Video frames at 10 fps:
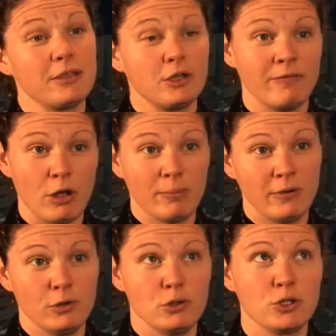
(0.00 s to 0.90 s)
The development
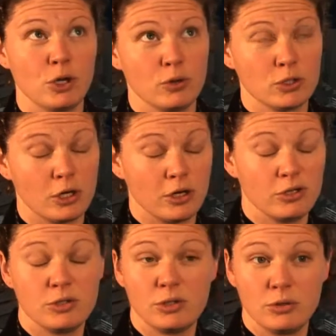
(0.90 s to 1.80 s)
of the new show
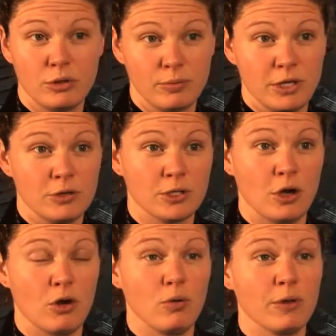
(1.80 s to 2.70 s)
started two to three years ago